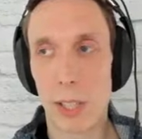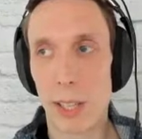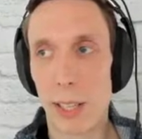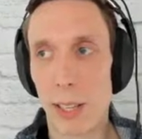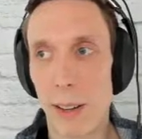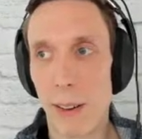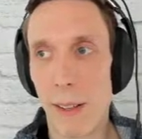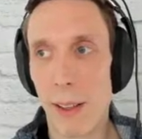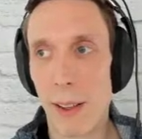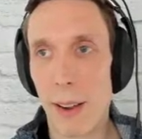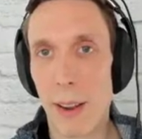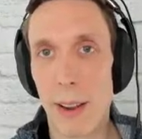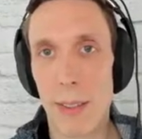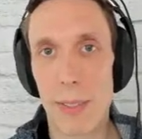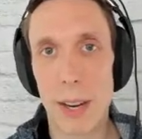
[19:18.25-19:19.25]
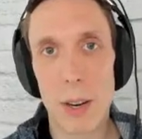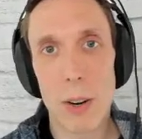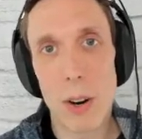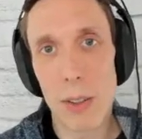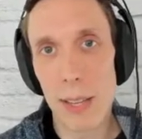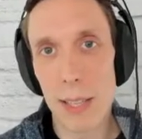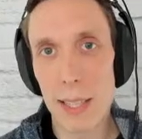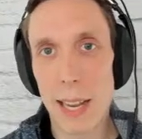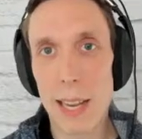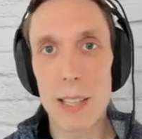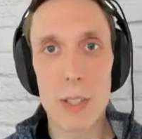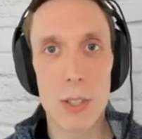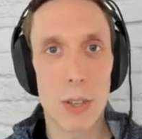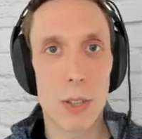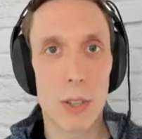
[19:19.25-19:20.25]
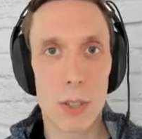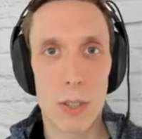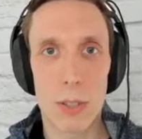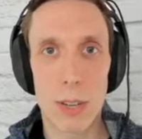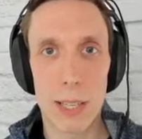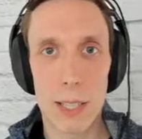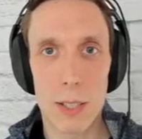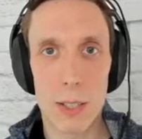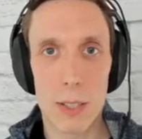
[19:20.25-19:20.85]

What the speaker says: Like, there are these external stressors.